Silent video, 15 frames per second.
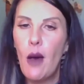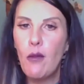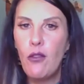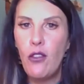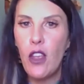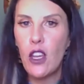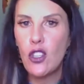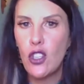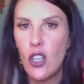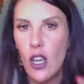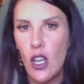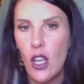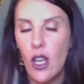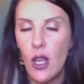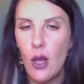fish
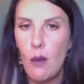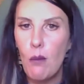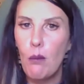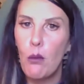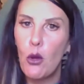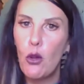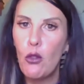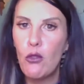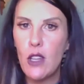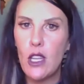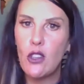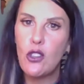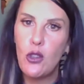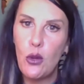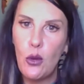moved
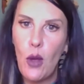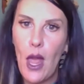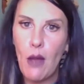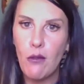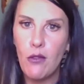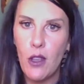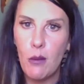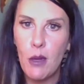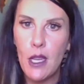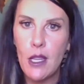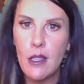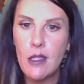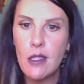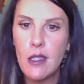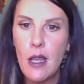into
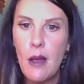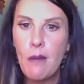amphibians.